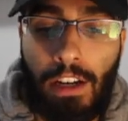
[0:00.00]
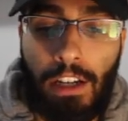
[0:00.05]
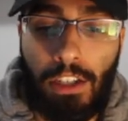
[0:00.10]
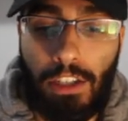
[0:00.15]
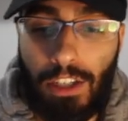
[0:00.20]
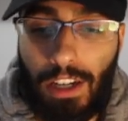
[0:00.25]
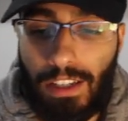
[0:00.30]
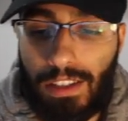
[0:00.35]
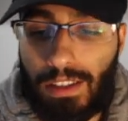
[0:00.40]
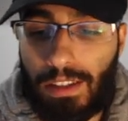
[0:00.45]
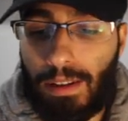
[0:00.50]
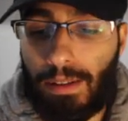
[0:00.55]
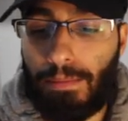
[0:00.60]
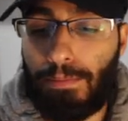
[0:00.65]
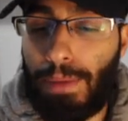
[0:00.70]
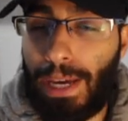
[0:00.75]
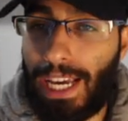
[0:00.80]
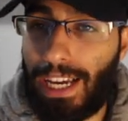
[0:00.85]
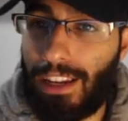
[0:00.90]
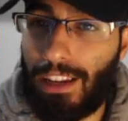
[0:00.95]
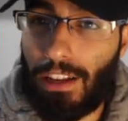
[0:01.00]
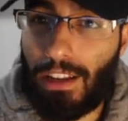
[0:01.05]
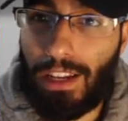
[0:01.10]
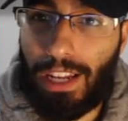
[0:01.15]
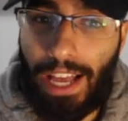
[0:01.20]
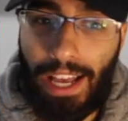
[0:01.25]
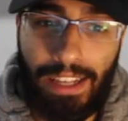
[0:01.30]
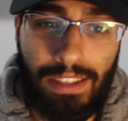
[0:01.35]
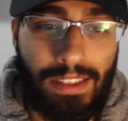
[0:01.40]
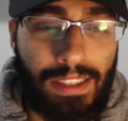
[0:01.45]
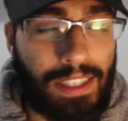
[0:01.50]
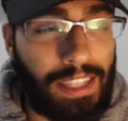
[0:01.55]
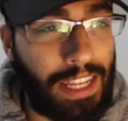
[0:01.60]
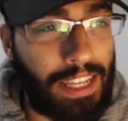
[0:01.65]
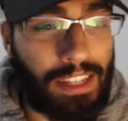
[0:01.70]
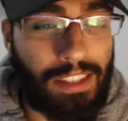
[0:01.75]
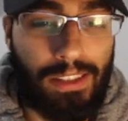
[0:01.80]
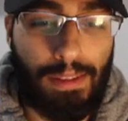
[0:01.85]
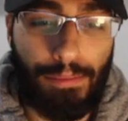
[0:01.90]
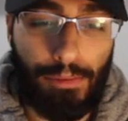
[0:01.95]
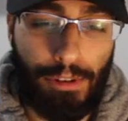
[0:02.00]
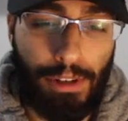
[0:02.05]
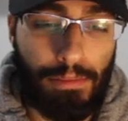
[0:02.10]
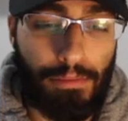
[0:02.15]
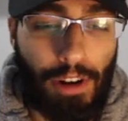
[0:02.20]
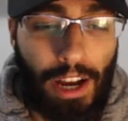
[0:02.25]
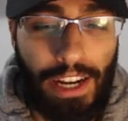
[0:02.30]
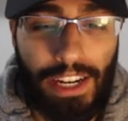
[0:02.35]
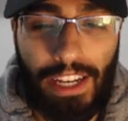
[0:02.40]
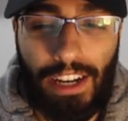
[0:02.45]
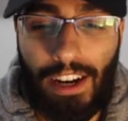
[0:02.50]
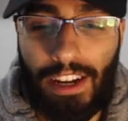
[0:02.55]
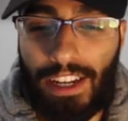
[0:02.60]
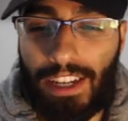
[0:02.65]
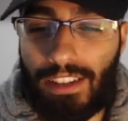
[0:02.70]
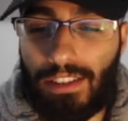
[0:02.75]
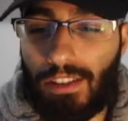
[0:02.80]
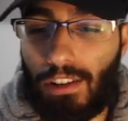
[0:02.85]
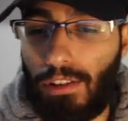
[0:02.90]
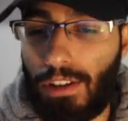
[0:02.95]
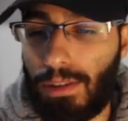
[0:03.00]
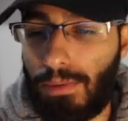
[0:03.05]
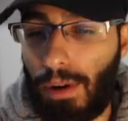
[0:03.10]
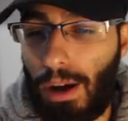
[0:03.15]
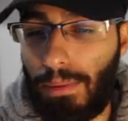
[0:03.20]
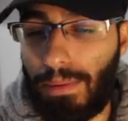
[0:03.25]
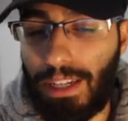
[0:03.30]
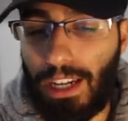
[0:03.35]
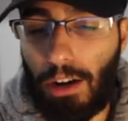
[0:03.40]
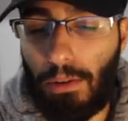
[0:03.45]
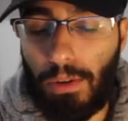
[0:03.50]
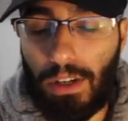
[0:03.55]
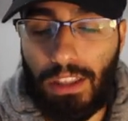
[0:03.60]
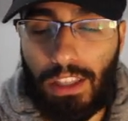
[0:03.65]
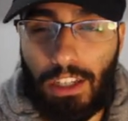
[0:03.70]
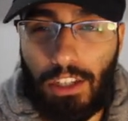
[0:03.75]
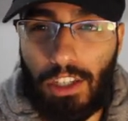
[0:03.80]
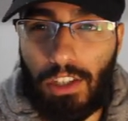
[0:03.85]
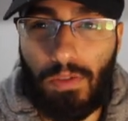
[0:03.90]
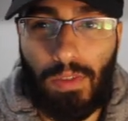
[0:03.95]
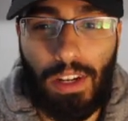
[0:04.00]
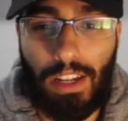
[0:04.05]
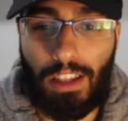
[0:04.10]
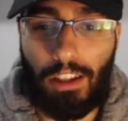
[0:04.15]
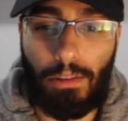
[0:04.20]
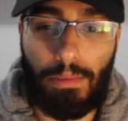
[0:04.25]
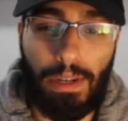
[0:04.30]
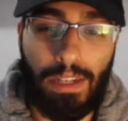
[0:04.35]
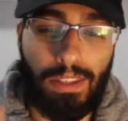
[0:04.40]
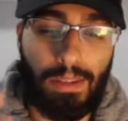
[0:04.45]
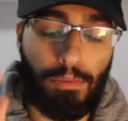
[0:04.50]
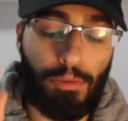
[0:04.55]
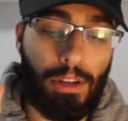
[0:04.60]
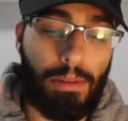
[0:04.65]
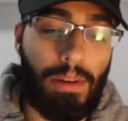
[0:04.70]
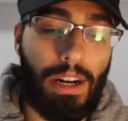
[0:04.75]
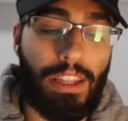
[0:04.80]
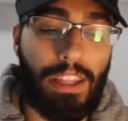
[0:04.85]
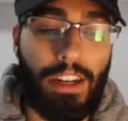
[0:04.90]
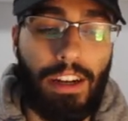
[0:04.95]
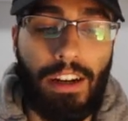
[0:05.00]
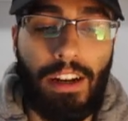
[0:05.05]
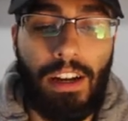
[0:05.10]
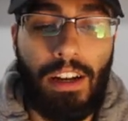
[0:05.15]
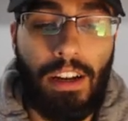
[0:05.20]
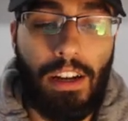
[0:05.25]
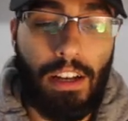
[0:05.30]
Just pay a little less than the Supreme branding on it, so it's probably not worth it. Just put a little bit of Supreme on there.